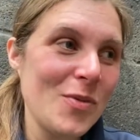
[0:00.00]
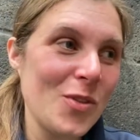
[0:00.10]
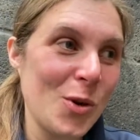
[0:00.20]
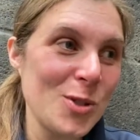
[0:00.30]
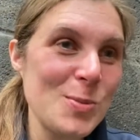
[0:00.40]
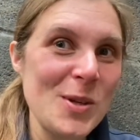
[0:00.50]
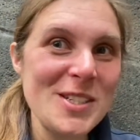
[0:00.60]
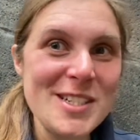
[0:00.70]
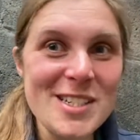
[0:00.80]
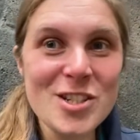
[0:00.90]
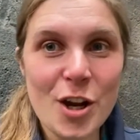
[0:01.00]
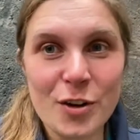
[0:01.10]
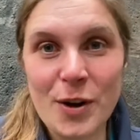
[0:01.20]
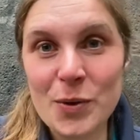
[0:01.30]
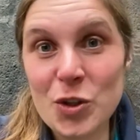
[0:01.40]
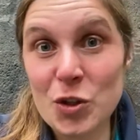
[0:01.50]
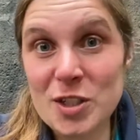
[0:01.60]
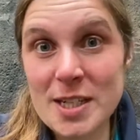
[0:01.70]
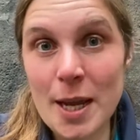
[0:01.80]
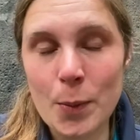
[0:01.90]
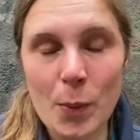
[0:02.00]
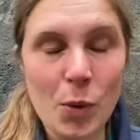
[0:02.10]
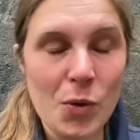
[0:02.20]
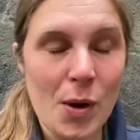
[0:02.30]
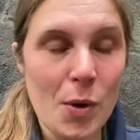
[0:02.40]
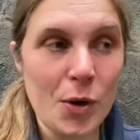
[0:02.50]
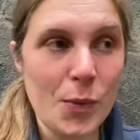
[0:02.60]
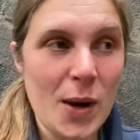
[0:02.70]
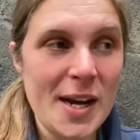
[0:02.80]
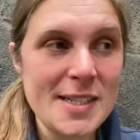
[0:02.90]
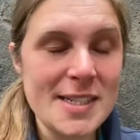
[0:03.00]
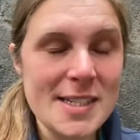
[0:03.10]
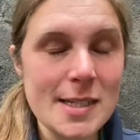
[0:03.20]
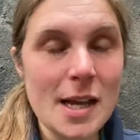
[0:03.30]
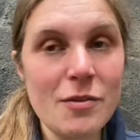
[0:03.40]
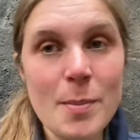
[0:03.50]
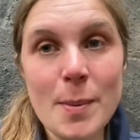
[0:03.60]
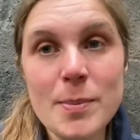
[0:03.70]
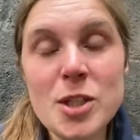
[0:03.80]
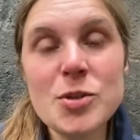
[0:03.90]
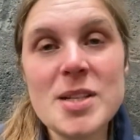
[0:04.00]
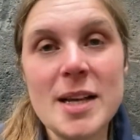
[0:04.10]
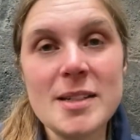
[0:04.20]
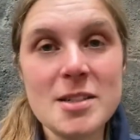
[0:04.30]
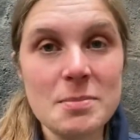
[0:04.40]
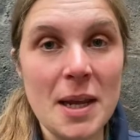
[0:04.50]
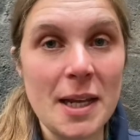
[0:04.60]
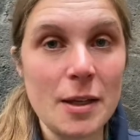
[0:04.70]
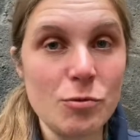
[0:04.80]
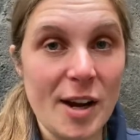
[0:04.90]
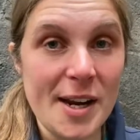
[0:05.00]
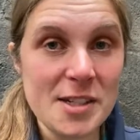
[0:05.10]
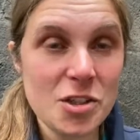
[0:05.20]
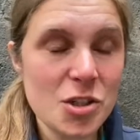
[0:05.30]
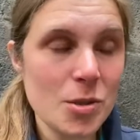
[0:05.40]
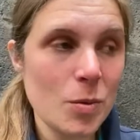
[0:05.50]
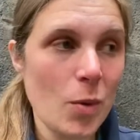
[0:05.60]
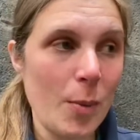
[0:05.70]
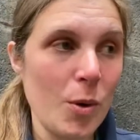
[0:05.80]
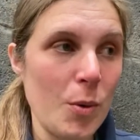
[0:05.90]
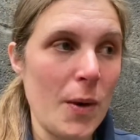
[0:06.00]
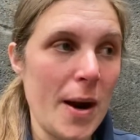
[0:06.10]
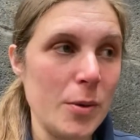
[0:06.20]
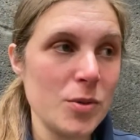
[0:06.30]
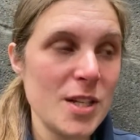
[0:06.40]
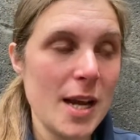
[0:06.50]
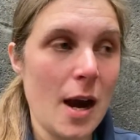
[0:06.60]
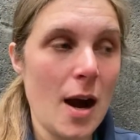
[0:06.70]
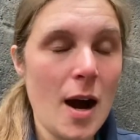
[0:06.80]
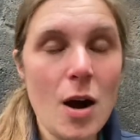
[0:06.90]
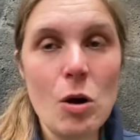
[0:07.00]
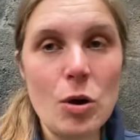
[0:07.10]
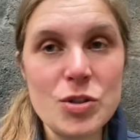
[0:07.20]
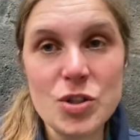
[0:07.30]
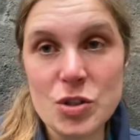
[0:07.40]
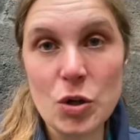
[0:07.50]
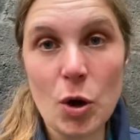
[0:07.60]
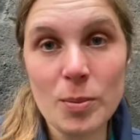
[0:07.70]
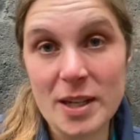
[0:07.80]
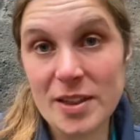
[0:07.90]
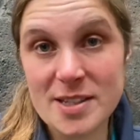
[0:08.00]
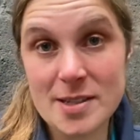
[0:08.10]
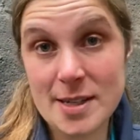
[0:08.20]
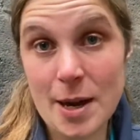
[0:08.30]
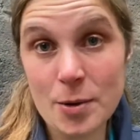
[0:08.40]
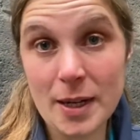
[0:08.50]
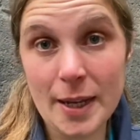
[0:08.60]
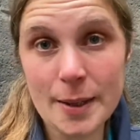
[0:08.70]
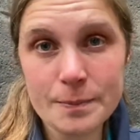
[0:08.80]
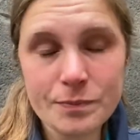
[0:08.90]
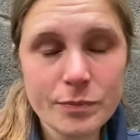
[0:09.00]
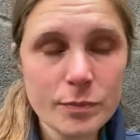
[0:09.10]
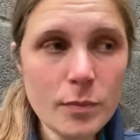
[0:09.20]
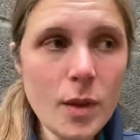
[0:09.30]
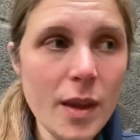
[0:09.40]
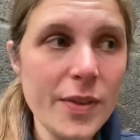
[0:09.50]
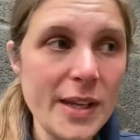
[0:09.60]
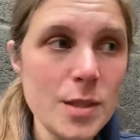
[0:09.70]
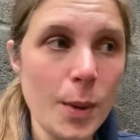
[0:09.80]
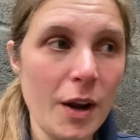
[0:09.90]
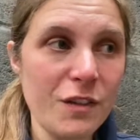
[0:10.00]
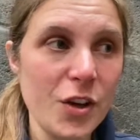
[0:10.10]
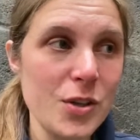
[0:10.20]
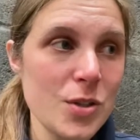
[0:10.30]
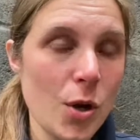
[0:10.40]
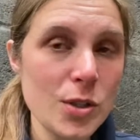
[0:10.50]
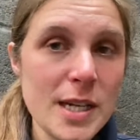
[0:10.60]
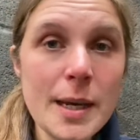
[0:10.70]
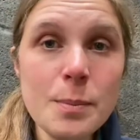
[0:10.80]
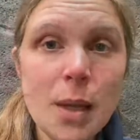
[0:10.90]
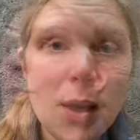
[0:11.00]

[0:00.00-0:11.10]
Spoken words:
The husband did turn around the other day when we were out on a ride, and he says, I remember you saying to me, Rach, when we were out, our horse is normally this scowly. And that's when I first got him.